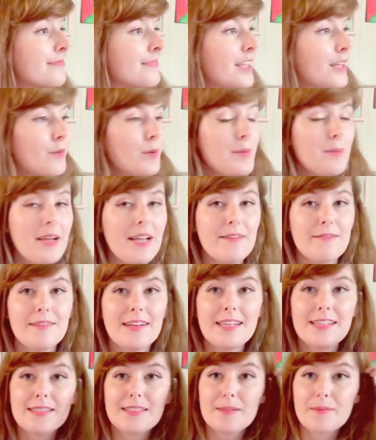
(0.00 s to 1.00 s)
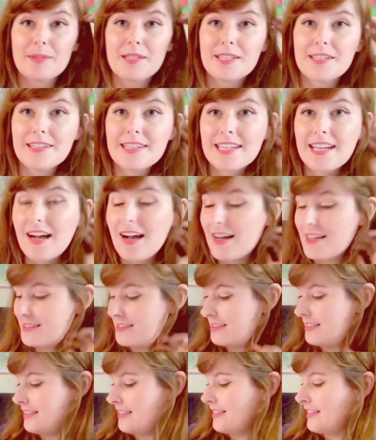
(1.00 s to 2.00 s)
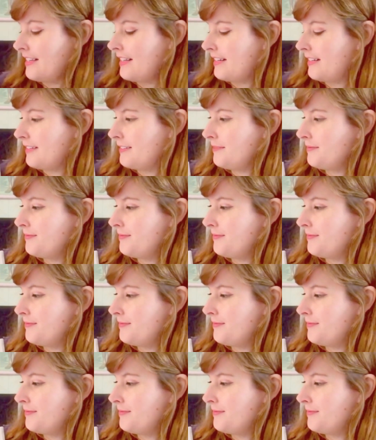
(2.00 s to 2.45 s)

We might raise some curiosity there.